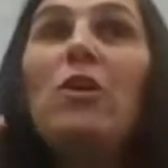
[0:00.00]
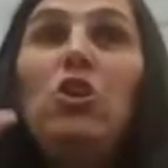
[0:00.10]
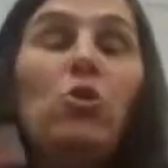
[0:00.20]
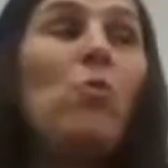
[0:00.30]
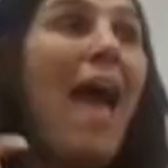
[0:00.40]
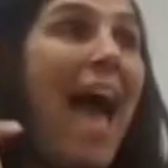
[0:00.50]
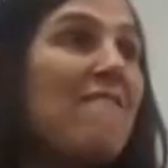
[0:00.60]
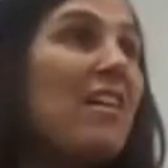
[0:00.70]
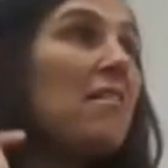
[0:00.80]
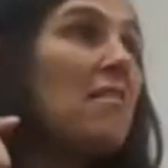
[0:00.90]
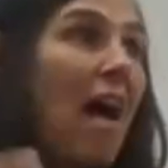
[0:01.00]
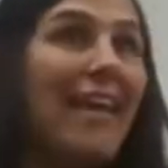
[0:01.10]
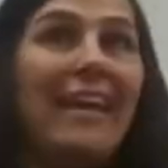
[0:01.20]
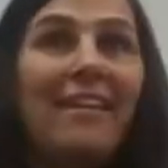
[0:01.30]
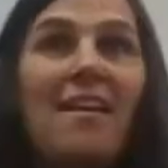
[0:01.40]
So when you have a
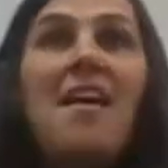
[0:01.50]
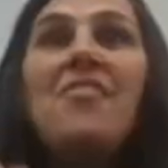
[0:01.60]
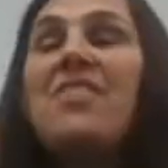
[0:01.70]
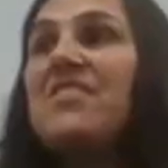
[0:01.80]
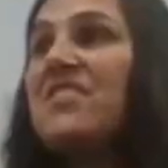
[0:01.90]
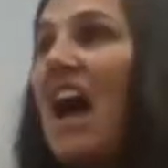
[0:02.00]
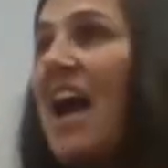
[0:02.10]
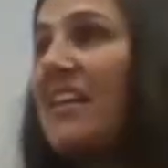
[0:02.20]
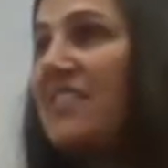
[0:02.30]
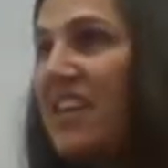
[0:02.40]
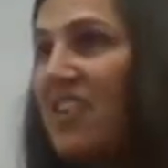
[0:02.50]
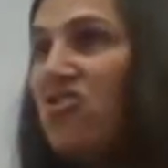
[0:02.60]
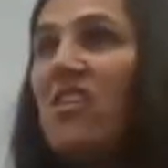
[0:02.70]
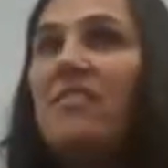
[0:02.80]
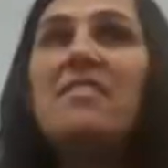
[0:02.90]
client that's got
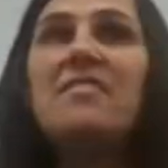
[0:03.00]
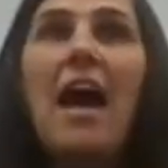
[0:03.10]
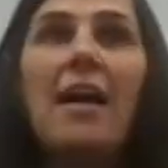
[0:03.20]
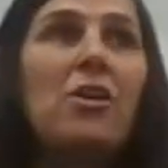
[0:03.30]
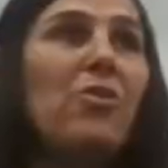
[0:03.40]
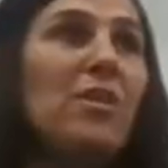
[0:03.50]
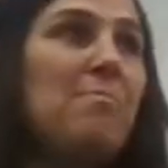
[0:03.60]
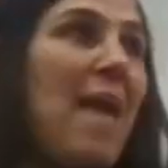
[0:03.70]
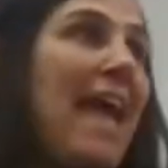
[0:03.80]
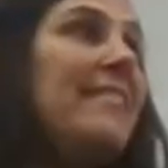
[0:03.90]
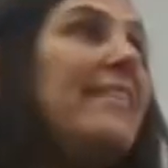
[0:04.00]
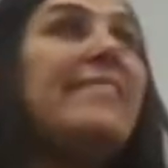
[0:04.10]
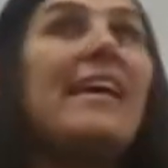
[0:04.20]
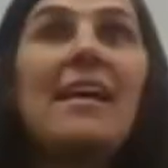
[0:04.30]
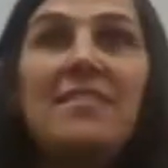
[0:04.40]
addiction, that's got
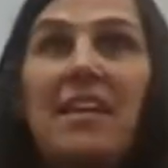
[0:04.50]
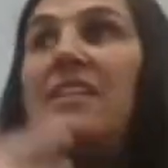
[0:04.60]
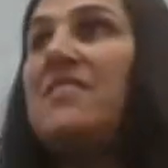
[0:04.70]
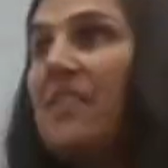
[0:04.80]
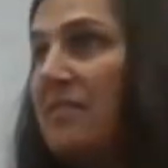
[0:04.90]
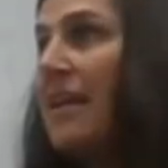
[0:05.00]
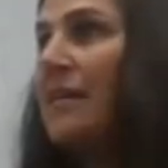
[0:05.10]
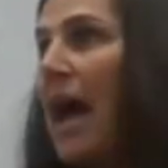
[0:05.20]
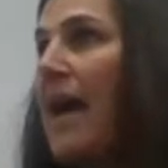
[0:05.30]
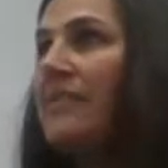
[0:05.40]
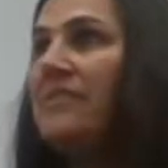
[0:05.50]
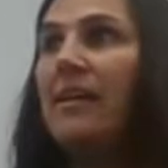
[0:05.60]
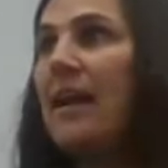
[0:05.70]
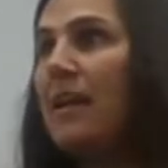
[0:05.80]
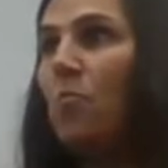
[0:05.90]
codependent, that has innocence like I
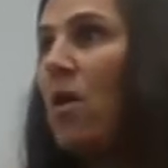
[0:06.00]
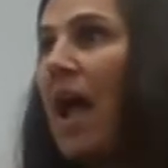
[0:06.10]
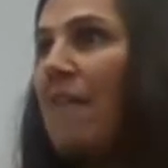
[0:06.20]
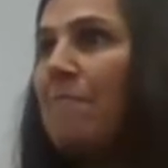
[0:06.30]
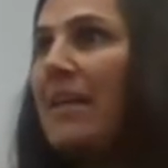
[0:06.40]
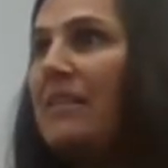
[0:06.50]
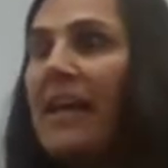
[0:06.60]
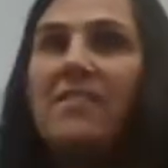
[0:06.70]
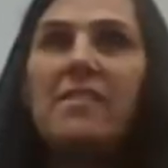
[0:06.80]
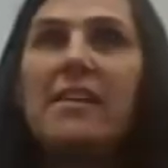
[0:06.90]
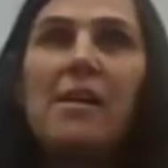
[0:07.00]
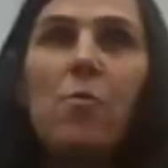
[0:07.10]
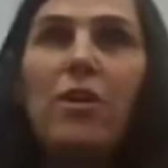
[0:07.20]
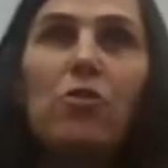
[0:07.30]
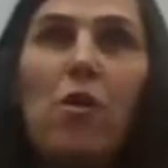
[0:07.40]
did, I didn't want to have my license,
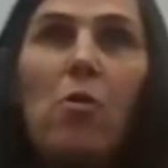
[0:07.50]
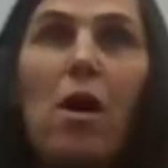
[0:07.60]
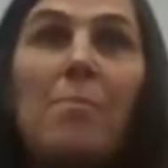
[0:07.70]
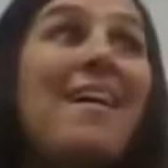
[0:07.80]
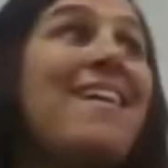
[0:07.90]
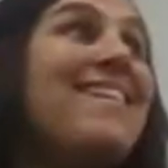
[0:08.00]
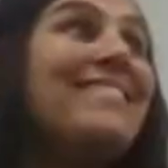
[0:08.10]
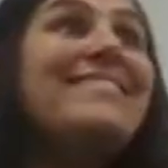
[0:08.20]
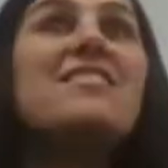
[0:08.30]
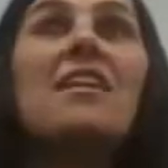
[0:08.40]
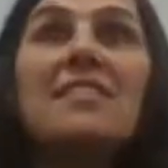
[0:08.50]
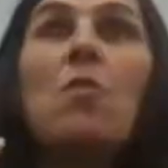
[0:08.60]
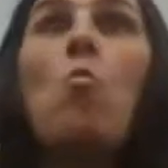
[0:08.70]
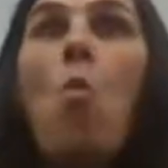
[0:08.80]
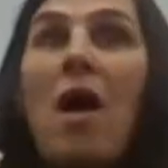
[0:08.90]
I didn't want to grow up,
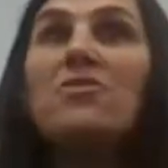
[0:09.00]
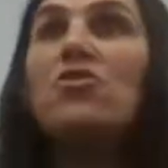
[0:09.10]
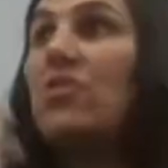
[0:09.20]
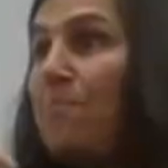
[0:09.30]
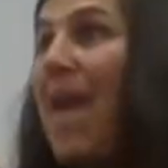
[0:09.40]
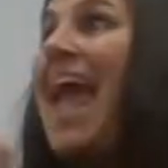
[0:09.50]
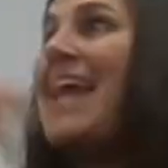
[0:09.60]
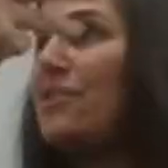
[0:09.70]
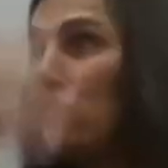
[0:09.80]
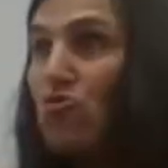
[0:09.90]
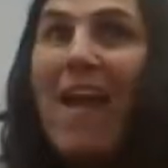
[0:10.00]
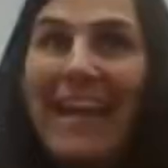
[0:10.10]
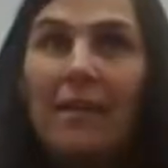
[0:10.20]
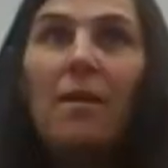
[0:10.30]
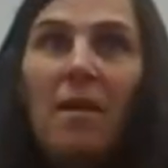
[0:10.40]
doesn't want to
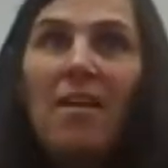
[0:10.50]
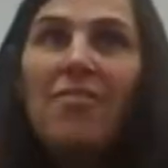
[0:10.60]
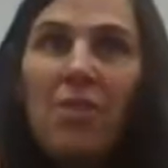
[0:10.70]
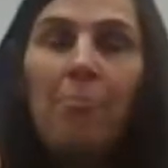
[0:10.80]
penetrate